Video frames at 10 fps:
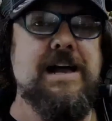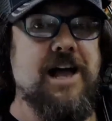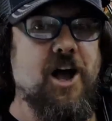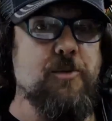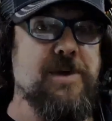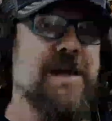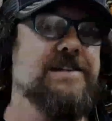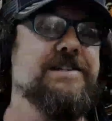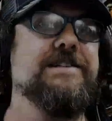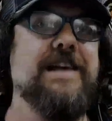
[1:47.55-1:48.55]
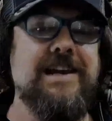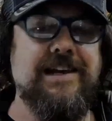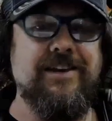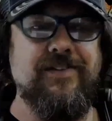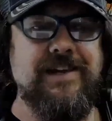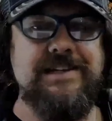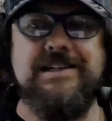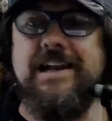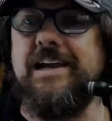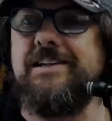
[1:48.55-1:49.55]
OBS is sending it on the
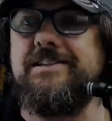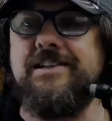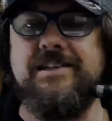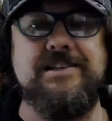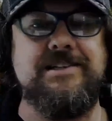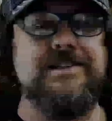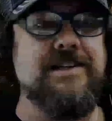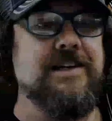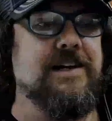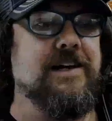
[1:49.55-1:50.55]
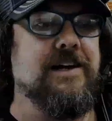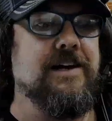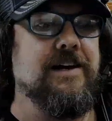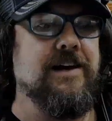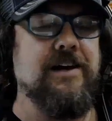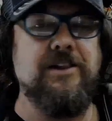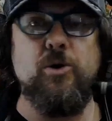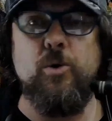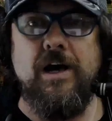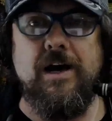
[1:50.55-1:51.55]
internet to this uh,
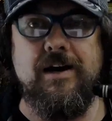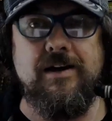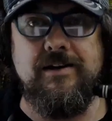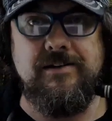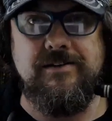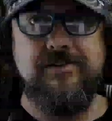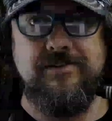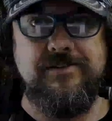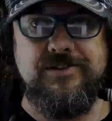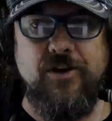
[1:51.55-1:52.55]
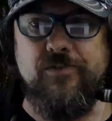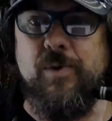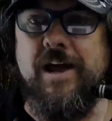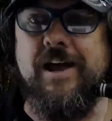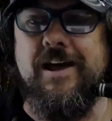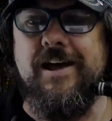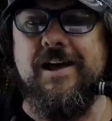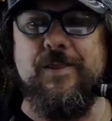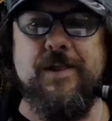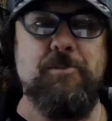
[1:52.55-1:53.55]
Loola software
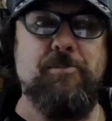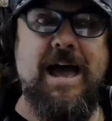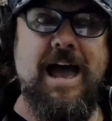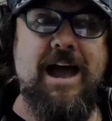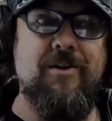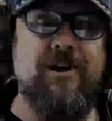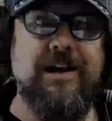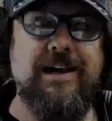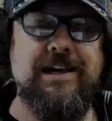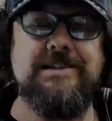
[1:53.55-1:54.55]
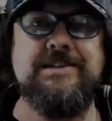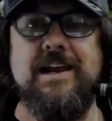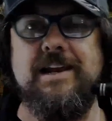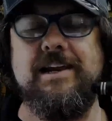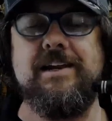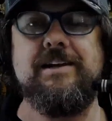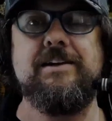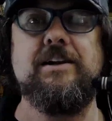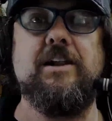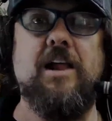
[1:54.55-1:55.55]
that apparently is sending it
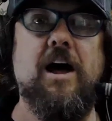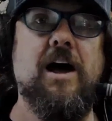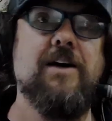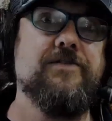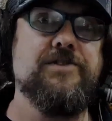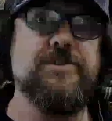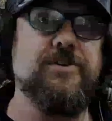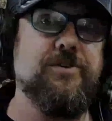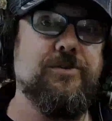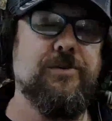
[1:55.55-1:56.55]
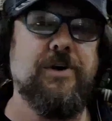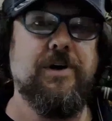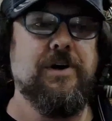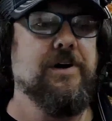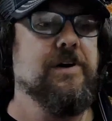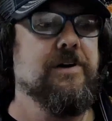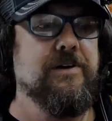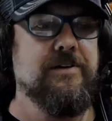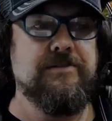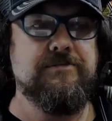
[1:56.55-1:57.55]
live to
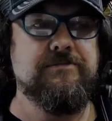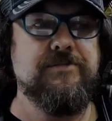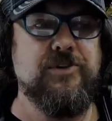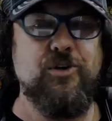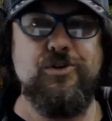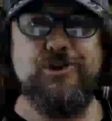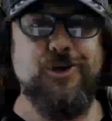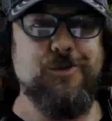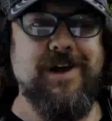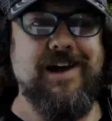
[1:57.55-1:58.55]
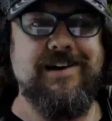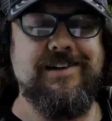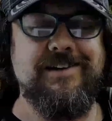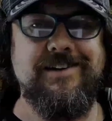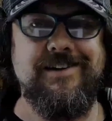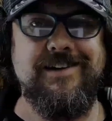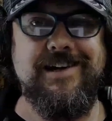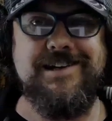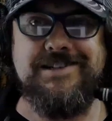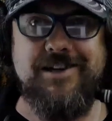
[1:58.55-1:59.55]
YouTube and
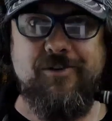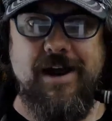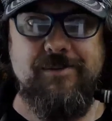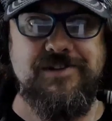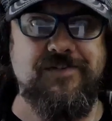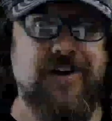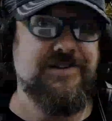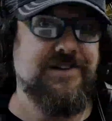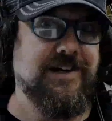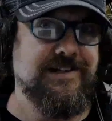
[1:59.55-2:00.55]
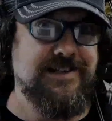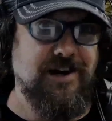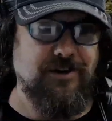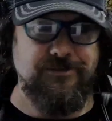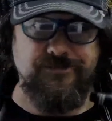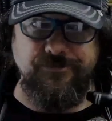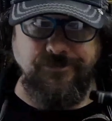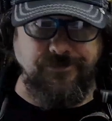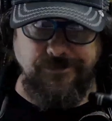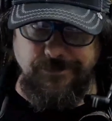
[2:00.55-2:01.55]
Instagram, as far can tell.
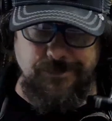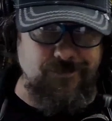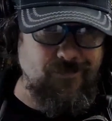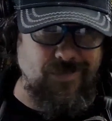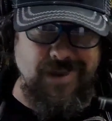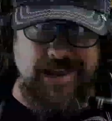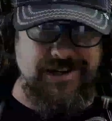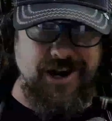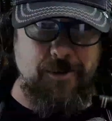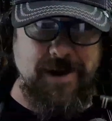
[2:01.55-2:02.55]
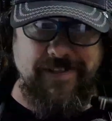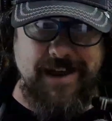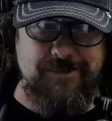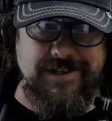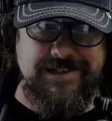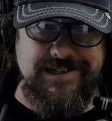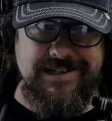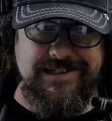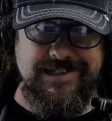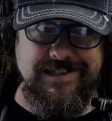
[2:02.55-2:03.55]
I don't know about that because
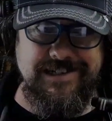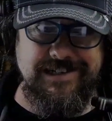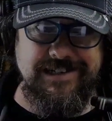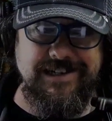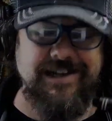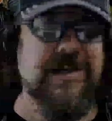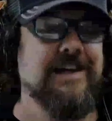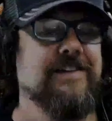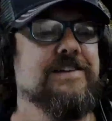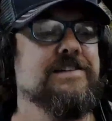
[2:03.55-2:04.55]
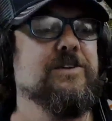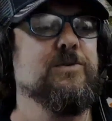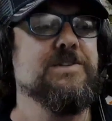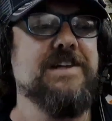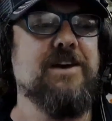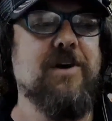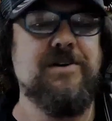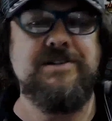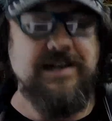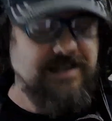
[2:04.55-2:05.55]
there's there's little
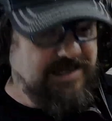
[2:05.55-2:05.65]
zeros under there.